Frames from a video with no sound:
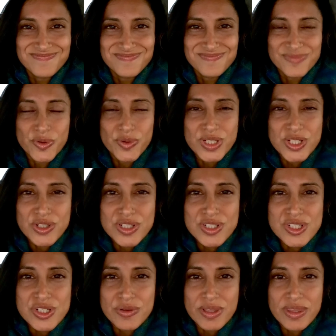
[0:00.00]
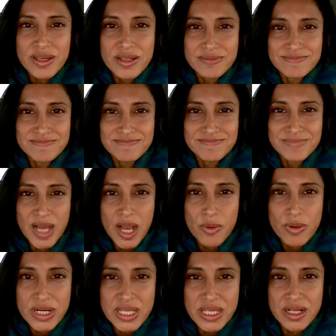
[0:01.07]
What are you going to do with it? I
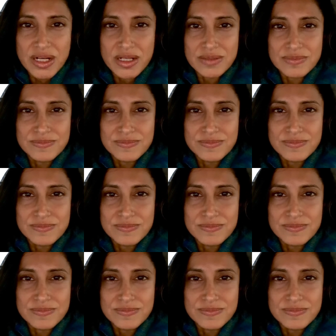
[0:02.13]
want to hear.